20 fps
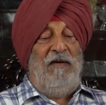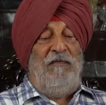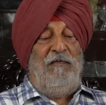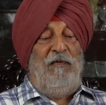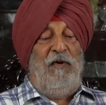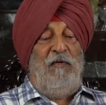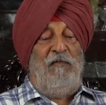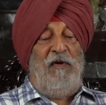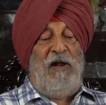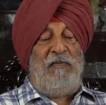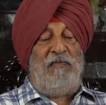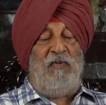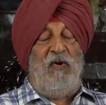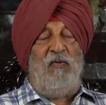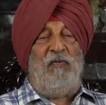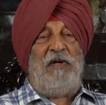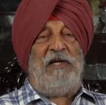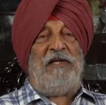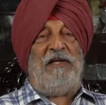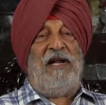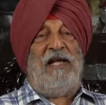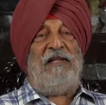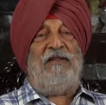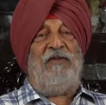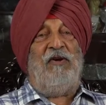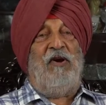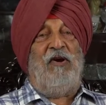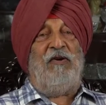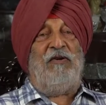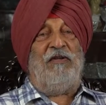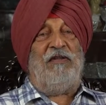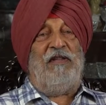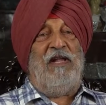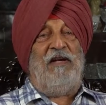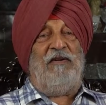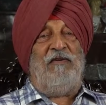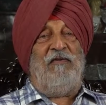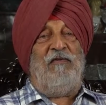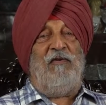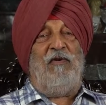For one moment I thought
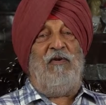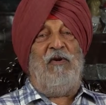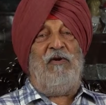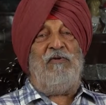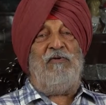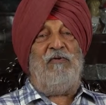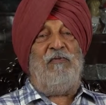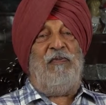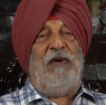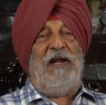that you were going to